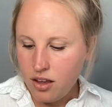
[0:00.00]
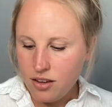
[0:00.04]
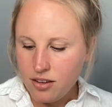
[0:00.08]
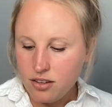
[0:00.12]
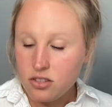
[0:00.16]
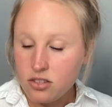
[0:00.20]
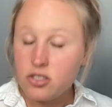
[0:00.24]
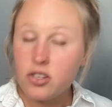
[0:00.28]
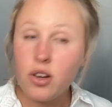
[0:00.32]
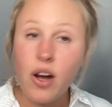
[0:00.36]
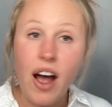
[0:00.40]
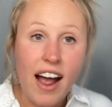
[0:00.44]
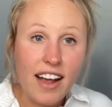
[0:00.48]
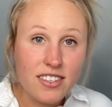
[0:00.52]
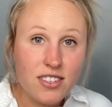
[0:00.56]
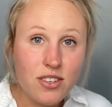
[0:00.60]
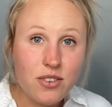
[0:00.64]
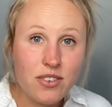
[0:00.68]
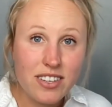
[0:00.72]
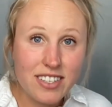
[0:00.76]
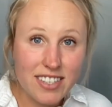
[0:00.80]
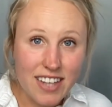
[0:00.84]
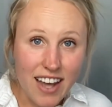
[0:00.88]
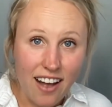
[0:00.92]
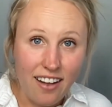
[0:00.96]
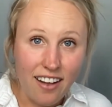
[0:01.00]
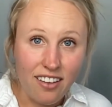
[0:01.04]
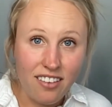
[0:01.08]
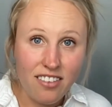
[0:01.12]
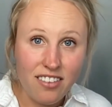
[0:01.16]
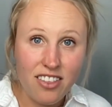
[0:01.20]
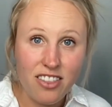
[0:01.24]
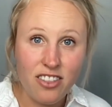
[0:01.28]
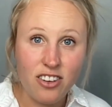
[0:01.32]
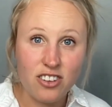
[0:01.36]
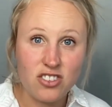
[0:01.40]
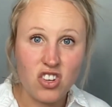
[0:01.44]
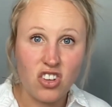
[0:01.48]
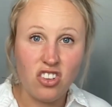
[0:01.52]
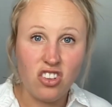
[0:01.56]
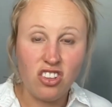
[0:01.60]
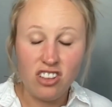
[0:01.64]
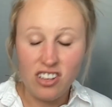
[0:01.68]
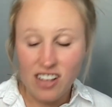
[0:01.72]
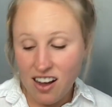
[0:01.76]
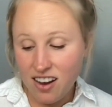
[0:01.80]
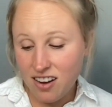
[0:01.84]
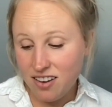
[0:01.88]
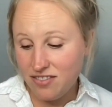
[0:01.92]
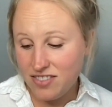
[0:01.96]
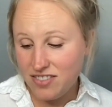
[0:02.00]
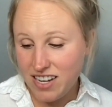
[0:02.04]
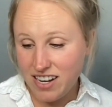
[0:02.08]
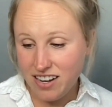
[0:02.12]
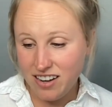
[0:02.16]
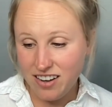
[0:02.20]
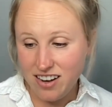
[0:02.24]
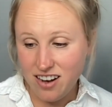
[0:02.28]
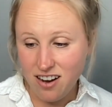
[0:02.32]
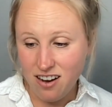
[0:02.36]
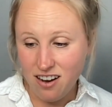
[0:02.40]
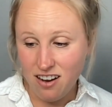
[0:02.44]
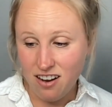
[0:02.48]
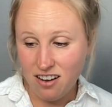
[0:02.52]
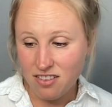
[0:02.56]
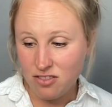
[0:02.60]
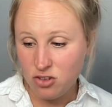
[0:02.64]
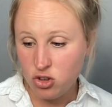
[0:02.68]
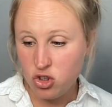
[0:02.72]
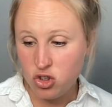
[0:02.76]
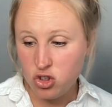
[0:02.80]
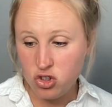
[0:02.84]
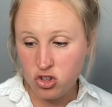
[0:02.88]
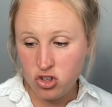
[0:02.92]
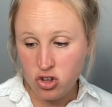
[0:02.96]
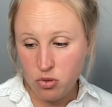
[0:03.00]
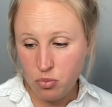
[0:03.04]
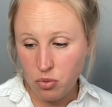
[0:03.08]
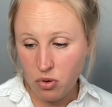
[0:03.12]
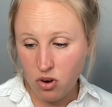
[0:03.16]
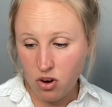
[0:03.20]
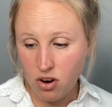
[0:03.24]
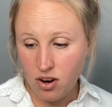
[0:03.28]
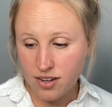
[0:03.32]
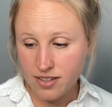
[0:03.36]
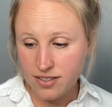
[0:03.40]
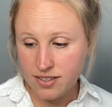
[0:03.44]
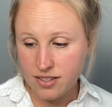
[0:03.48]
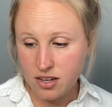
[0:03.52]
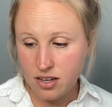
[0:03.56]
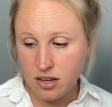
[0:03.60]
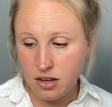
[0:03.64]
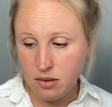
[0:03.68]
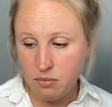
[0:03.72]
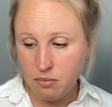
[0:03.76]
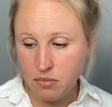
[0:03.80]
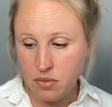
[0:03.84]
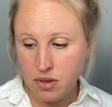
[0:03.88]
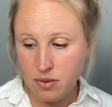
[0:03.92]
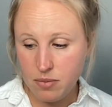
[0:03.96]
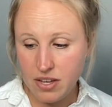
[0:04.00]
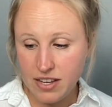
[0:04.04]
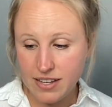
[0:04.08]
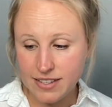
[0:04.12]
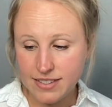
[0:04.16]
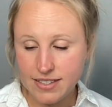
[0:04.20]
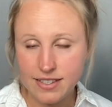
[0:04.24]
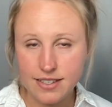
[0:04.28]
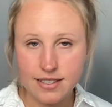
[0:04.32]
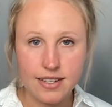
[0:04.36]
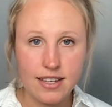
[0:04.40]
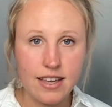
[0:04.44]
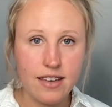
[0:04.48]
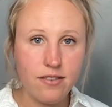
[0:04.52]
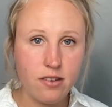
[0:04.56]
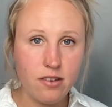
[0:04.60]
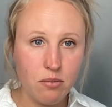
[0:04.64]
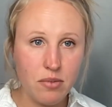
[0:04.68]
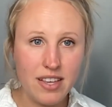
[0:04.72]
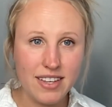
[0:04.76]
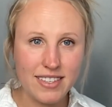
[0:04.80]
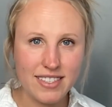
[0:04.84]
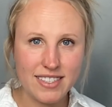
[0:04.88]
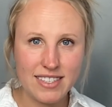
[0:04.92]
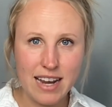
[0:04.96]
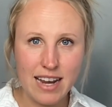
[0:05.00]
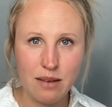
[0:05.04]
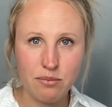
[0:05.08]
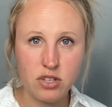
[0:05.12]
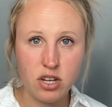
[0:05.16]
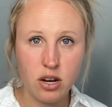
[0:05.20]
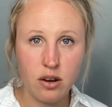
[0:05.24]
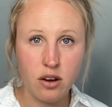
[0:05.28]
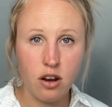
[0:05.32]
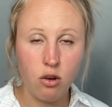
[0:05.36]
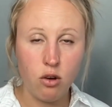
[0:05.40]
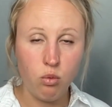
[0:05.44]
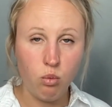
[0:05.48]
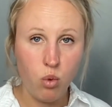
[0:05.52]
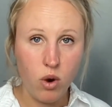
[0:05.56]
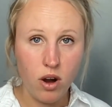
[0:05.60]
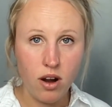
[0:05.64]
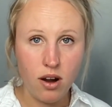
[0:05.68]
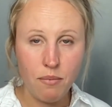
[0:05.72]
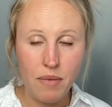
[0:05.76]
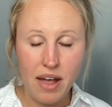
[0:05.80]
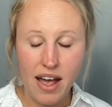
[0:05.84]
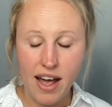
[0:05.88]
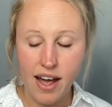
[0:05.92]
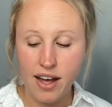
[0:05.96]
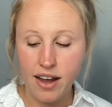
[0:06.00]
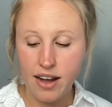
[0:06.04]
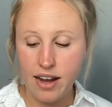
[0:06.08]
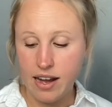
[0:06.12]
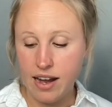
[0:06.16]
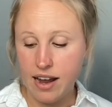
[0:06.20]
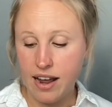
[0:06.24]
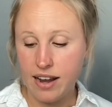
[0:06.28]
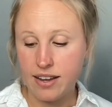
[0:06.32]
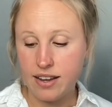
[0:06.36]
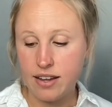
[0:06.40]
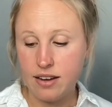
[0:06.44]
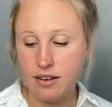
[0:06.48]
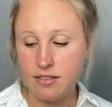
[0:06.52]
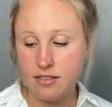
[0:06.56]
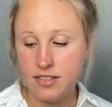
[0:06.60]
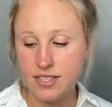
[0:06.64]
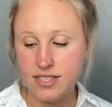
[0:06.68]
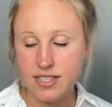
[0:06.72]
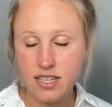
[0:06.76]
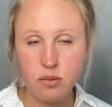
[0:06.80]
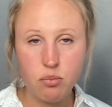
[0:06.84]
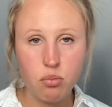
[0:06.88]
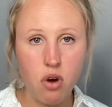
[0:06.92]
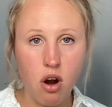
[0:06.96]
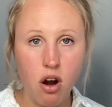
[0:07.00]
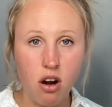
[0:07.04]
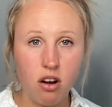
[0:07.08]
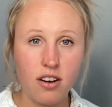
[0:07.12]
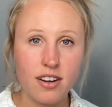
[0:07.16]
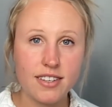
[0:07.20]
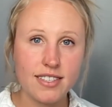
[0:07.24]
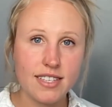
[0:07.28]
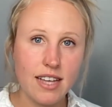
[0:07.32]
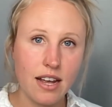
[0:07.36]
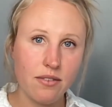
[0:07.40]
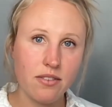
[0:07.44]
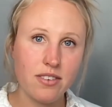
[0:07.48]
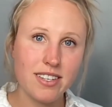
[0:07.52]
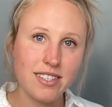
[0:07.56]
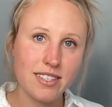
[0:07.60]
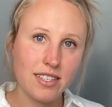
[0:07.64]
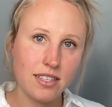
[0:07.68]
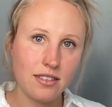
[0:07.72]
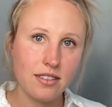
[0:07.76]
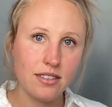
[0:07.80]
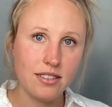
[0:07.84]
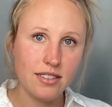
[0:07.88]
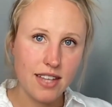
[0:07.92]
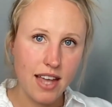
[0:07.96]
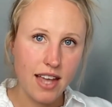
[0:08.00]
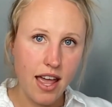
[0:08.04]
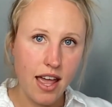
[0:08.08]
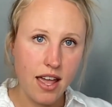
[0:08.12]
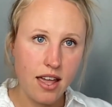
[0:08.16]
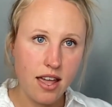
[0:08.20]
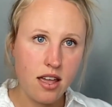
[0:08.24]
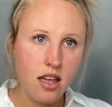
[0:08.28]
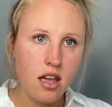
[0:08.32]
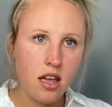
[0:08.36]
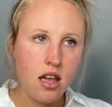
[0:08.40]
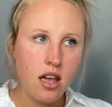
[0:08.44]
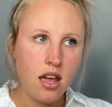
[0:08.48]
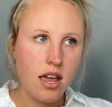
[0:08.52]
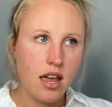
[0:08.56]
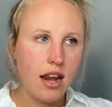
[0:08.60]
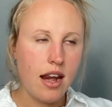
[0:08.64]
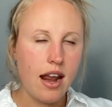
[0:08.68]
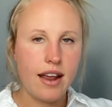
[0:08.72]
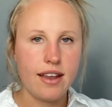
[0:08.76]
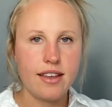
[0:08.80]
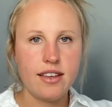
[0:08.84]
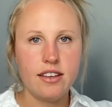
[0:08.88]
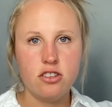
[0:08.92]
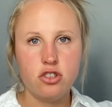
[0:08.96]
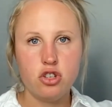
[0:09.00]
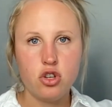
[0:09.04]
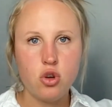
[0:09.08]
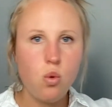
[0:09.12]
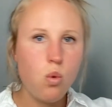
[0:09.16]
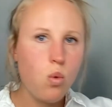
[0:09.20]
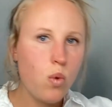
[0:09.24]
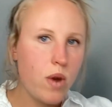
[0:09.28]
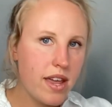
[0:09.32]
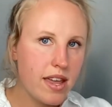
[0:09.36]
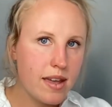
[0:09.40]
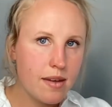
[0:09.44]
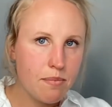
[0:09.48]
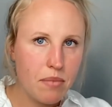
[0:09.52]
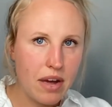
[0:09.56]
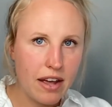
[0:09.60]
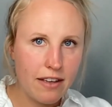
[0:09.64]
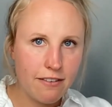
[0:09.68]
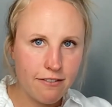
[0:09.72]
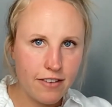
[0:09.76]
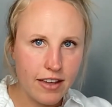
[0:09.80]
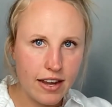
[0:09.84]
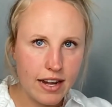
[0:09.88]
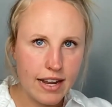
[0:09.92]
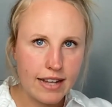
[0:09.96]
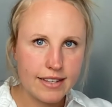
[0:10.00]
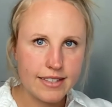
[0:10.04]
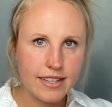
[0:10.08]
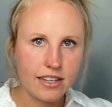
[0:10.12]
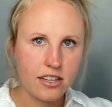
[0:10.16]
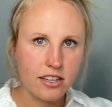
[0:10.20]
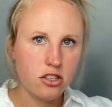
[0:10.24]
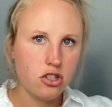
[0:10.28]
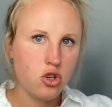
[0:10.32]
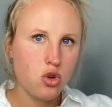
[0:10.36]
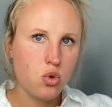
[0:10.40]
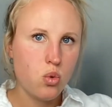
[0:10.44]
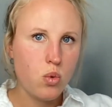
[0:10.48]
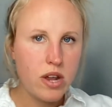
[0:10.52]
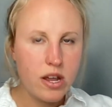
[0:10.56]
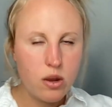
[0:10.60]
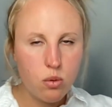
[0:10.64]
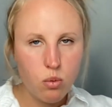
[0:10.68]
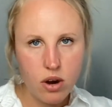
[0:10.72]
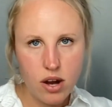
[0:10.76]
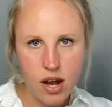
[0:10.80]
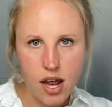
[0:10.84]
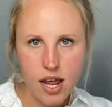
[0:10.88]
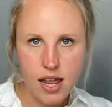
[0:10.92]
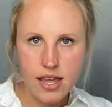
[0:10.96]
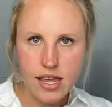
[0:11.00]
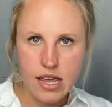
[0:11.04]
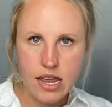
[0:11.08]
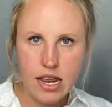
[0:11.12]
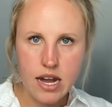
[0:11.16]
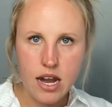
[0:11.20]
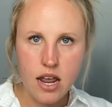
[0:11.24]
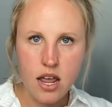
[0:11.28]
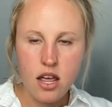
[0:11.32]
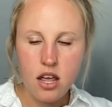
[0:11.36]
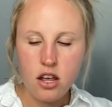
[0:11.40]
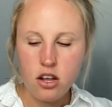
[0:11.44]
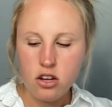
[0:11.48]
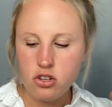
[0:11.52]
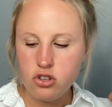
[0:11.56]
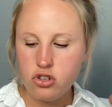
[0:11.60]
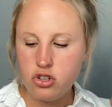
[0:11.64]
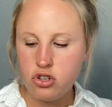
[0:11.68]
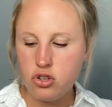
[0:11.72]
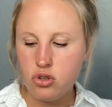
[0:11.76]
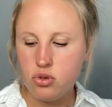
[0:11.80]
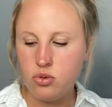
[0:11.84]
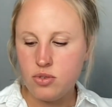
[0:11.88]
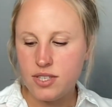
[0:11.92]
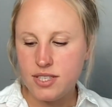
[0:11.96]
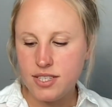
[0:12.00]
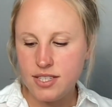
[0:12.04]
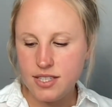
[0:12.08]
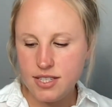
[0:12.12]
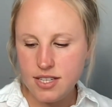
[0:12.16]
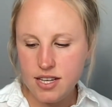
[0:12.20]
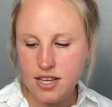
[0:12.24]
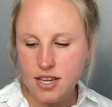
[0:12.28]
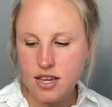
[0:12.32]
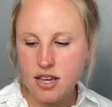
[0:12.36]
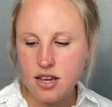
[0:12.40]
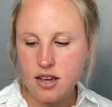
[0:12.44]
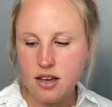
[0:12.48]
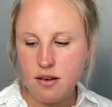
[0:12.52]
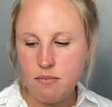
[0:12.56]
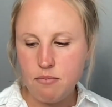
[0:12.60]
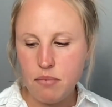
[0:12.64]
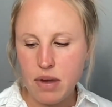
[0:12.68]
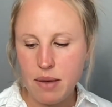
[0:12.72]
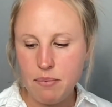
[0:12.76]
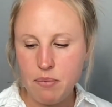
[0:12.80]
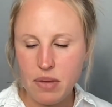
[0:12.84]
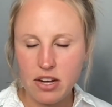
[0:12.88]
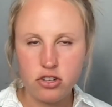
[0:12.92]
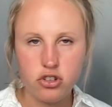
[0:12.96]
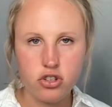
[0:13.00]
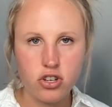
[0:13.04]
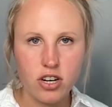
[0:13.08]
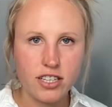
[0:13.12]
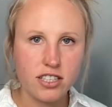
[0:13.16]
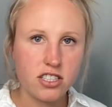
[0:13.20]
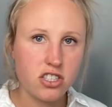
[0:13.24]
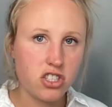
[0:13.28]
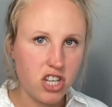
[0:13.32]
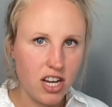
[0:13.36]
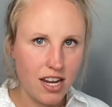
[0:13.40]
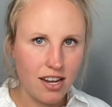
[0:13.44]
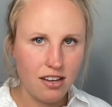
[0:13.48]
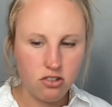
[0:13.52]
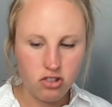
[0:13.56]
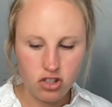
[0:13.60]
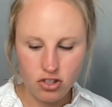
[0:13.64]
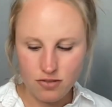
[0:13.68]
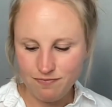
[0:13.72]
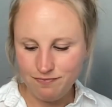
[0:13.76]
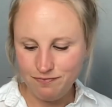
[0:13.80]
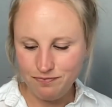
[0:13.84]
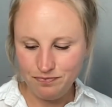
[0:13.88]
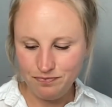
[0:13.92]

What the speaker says: So as you can tell, there's a lot of data here, super awesome, because it's giving me a snapshot of where I'm at, and I can see progress every single day, and I can tweak my fitness, I can tweak what I eat to see my metrics change.